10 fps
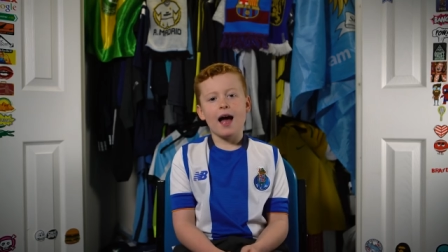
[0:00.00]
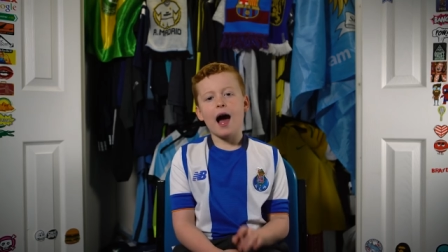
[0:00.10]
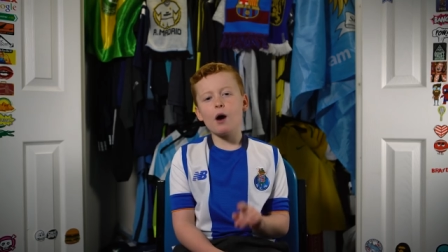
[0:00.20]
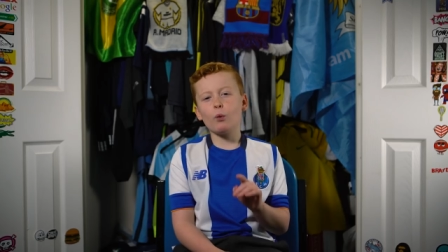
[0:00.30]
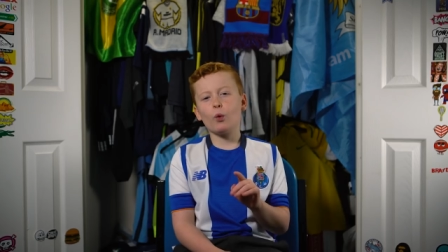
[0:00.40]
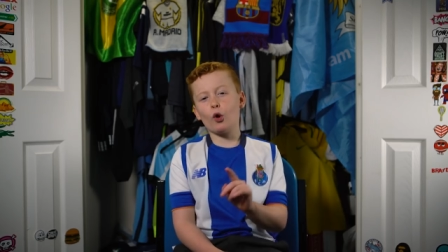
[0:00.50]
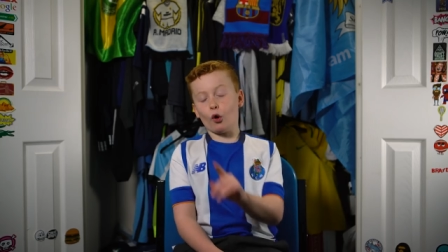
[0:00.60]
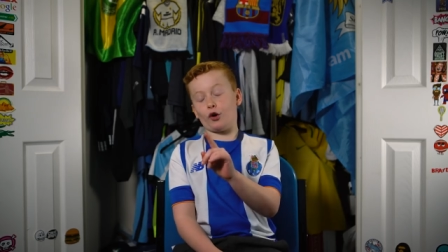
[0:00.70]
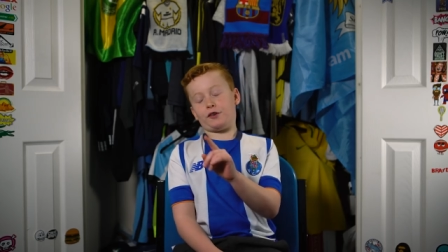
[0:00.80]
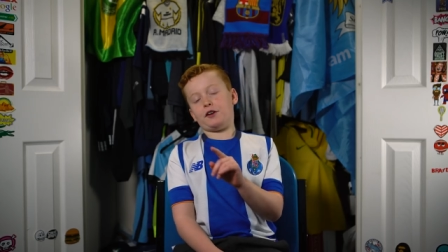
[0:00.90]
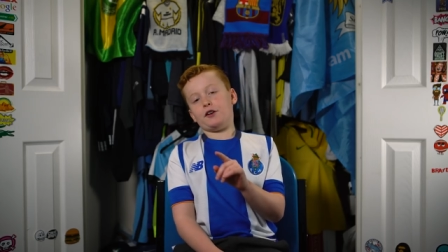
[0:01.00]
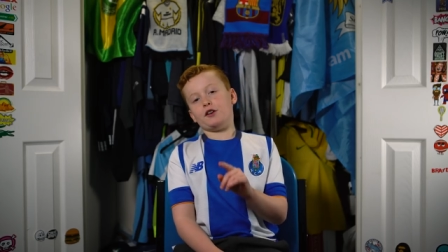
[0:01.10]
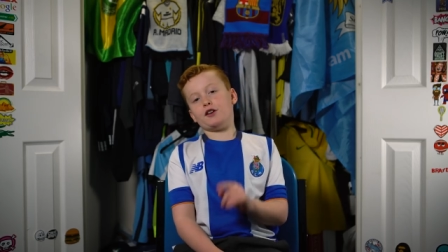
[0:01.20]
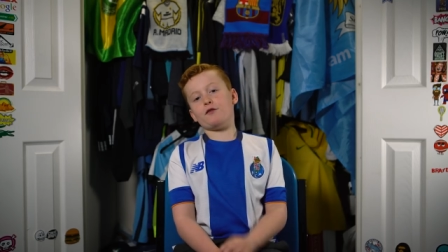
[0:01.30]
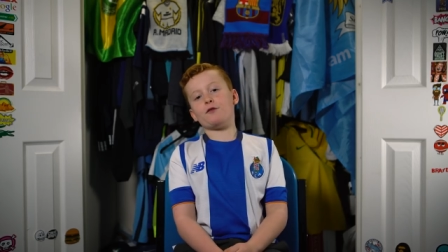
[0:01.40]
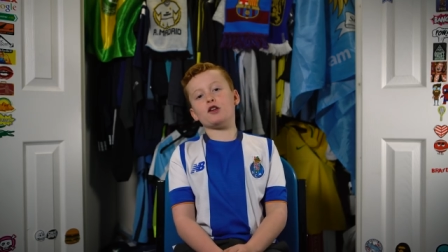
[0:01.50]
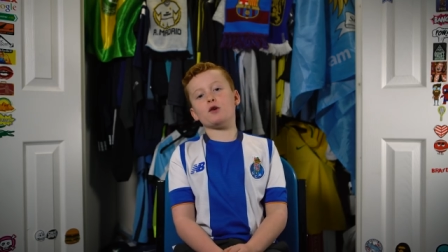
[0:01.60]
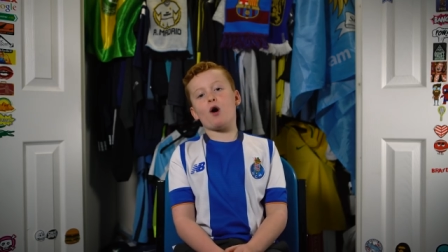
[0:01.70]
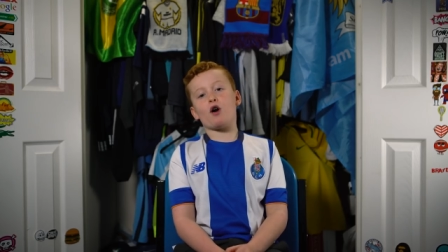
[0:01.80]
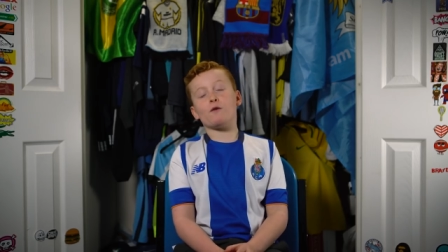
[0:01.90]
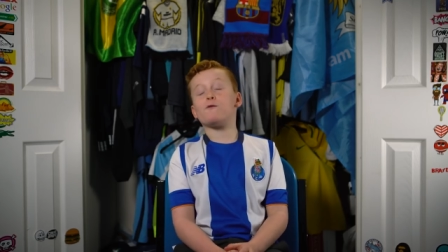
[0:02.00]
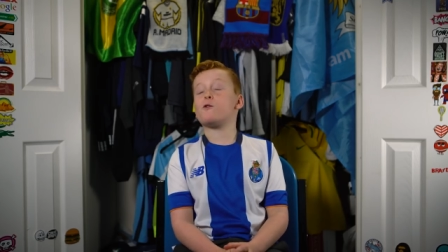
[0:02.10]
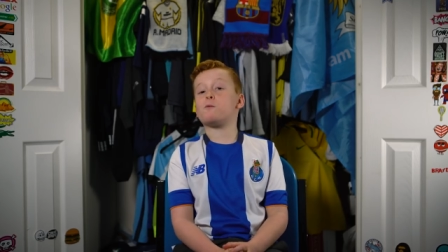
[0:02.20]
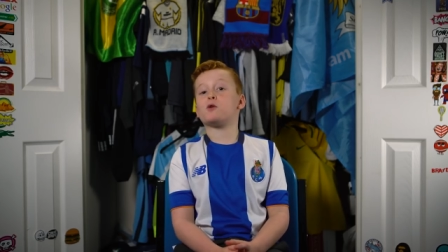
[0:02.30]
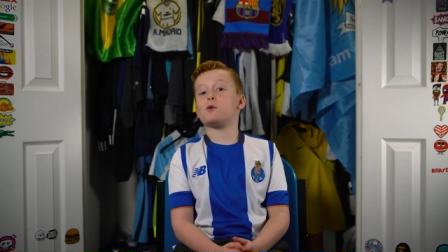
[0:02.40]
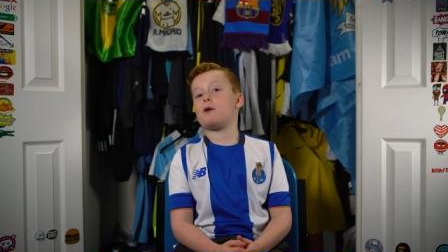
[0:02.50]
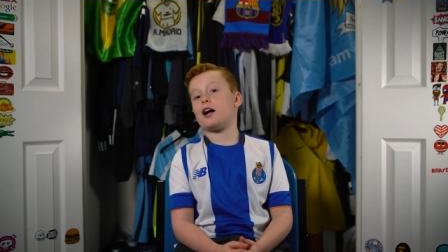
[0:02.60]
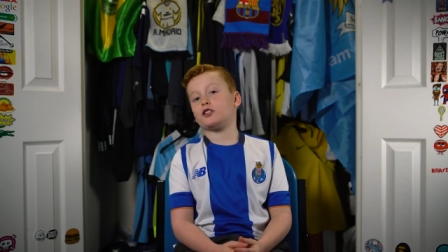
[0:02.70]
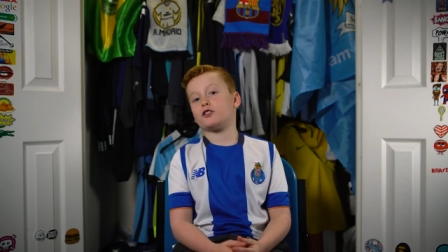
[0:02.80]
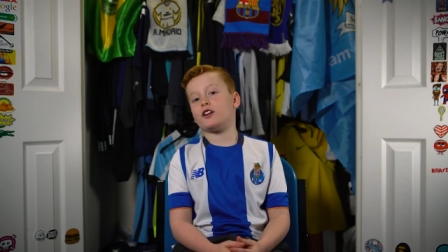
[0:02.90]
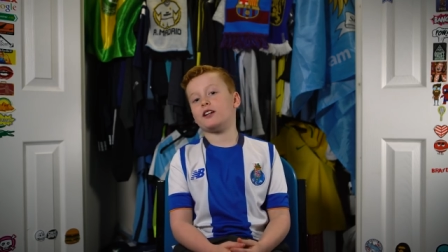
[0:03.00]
How good do you think you are at football, Patrick?